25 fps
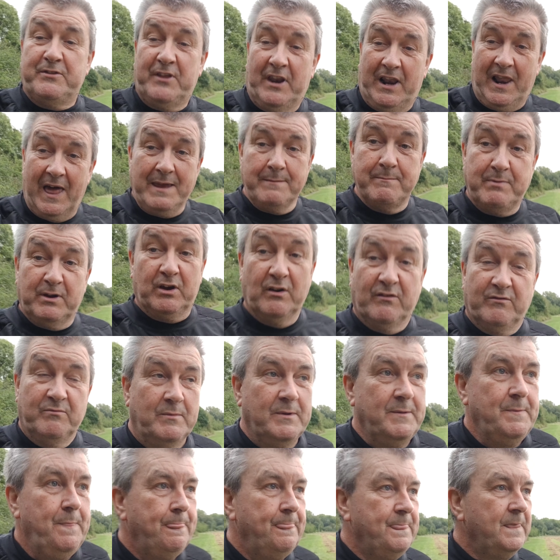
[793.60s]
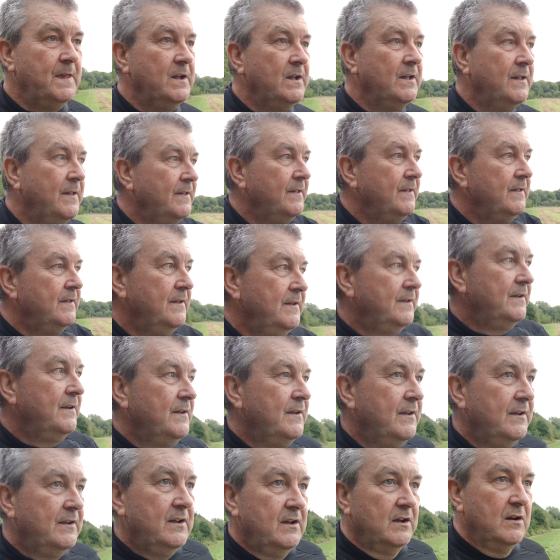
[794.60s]
the Labour government,
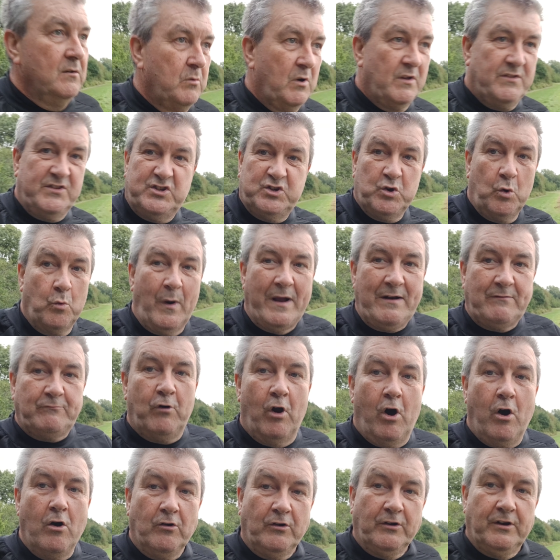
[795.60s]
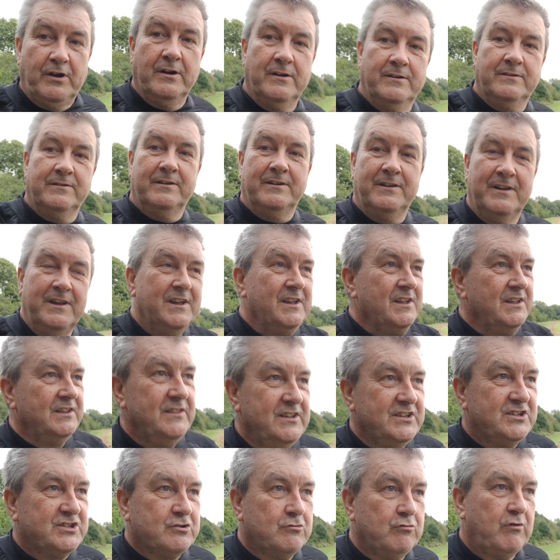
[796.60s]
where this all went wrong.
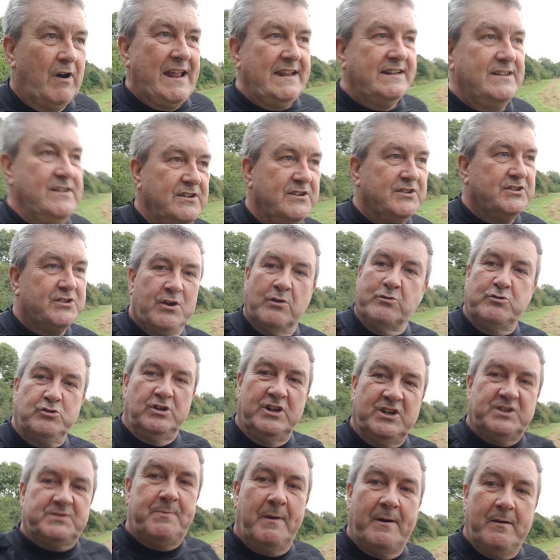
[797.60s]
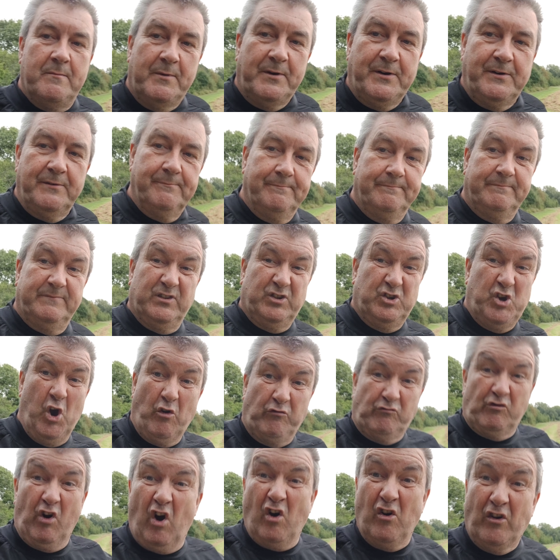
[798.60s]
This grand social experiment had gone
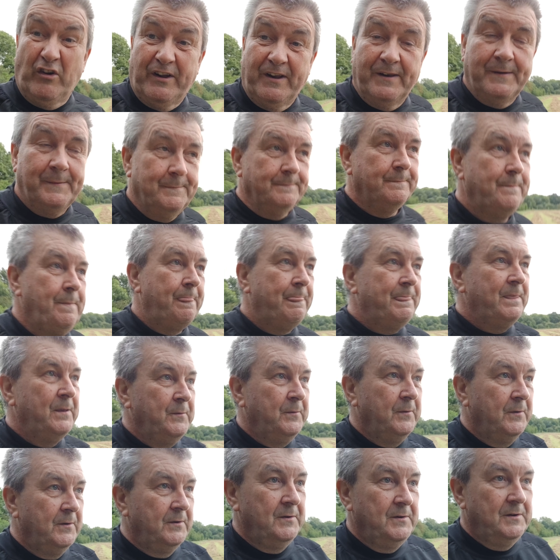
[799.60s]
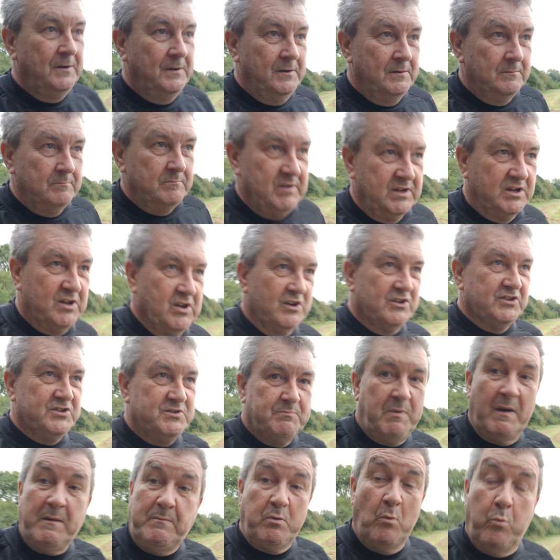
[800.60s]
wrong, because
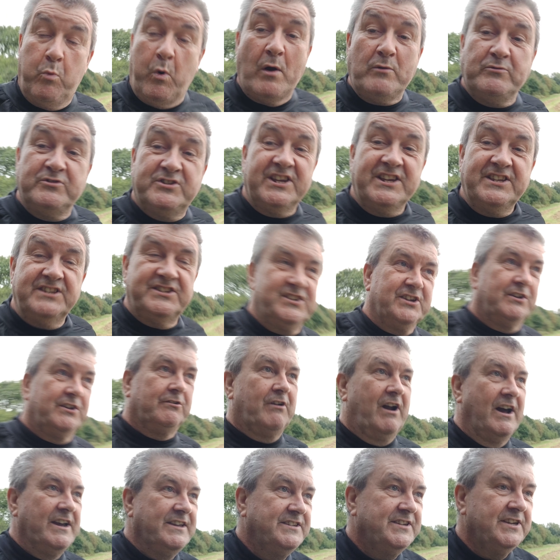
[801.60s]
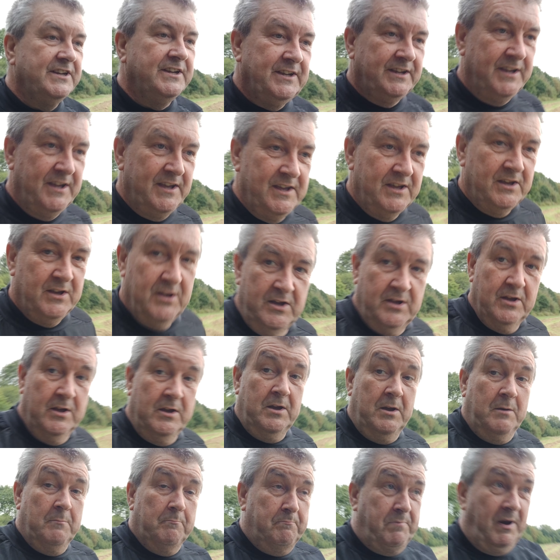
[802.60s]
people won't integrate.
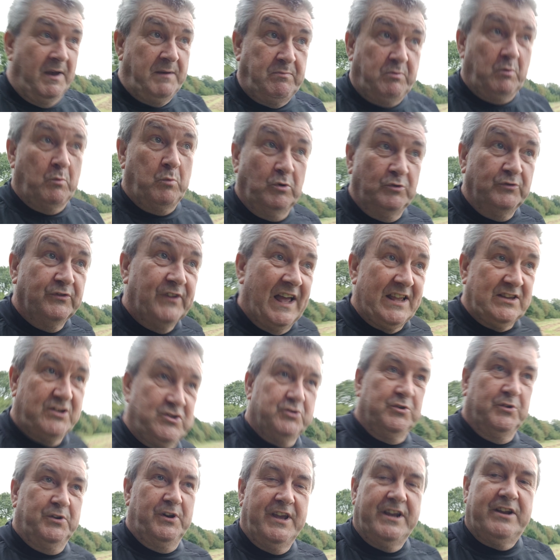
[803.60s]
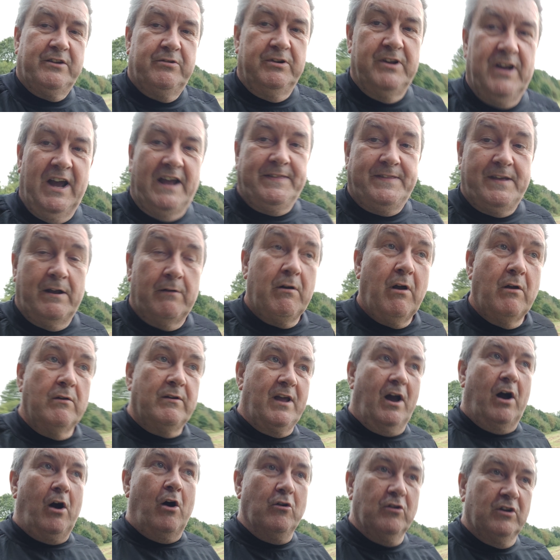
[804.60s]
People will naturally create their own
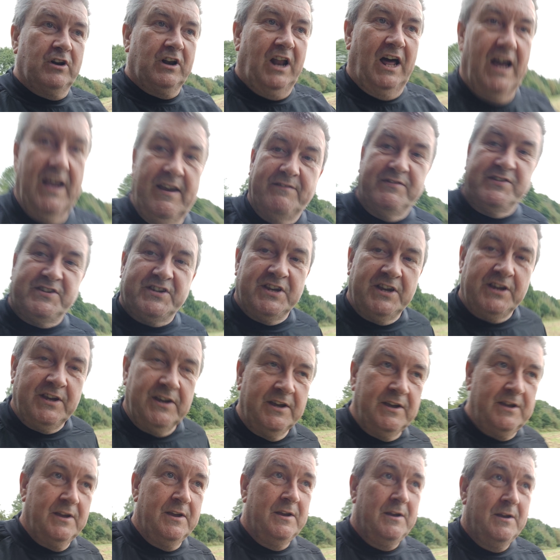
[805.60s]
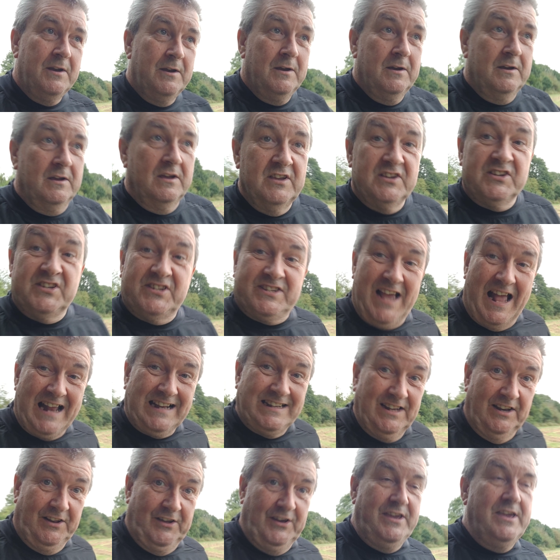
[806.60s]
enclaves,
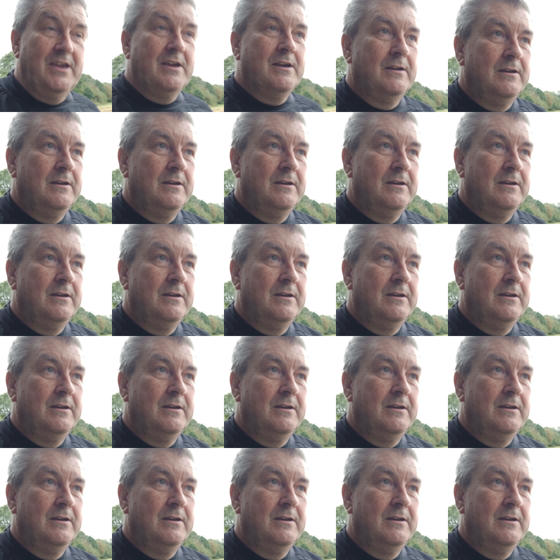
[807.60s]
sadly,